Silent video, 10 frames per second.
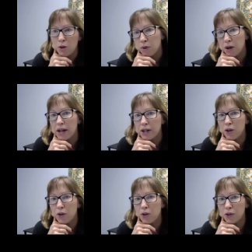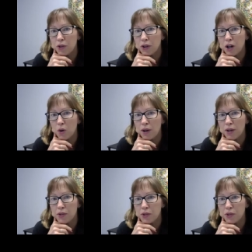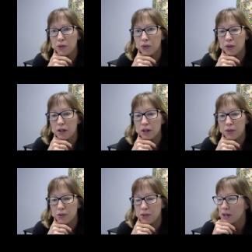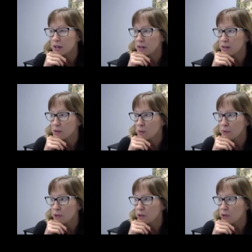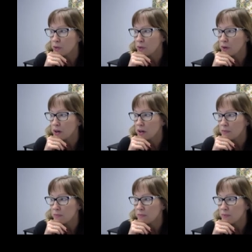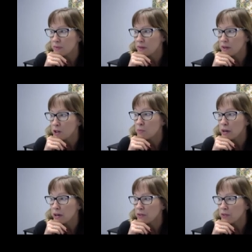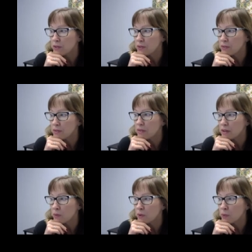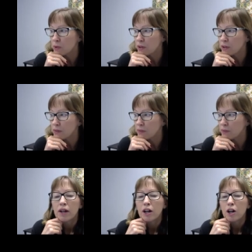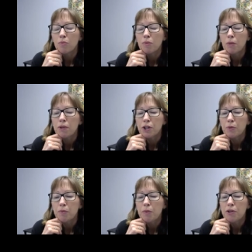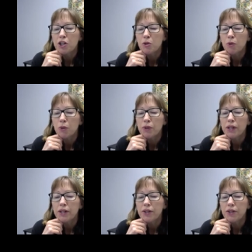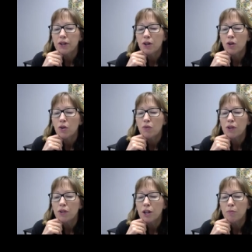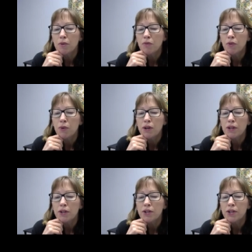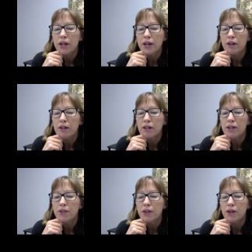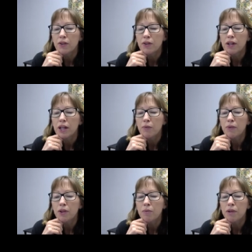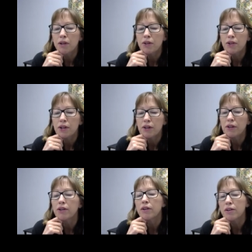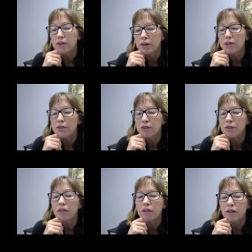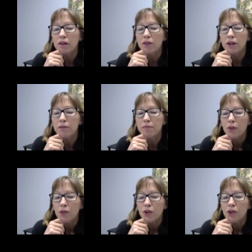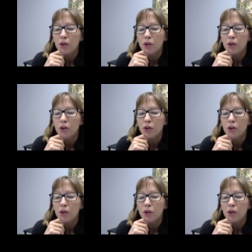But I know there are ways to send something to parents that would work too. Publishing membership, what do we need to know? For example, if we want to share lists out to the campus community to share, congratulations. Okay, that's a good